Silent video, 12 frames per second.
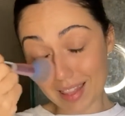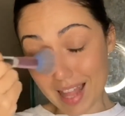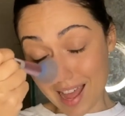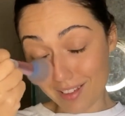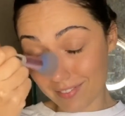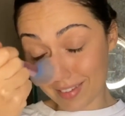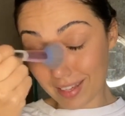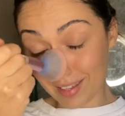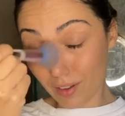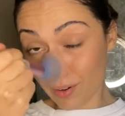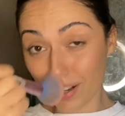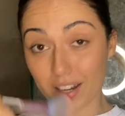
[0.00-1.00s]

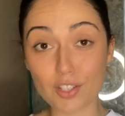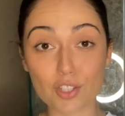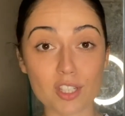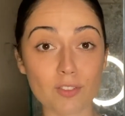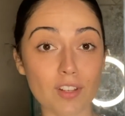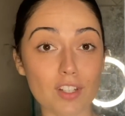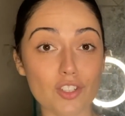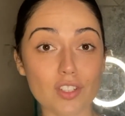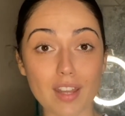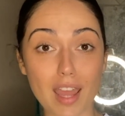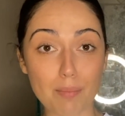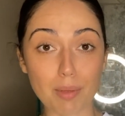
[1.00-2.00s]
laughing or I just finished
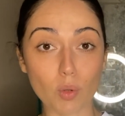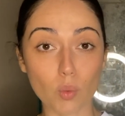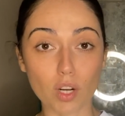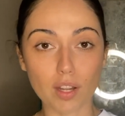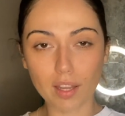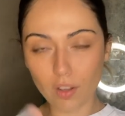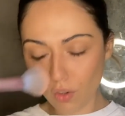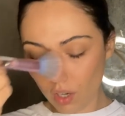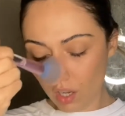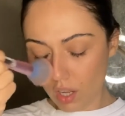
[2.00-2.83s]
an epic workout.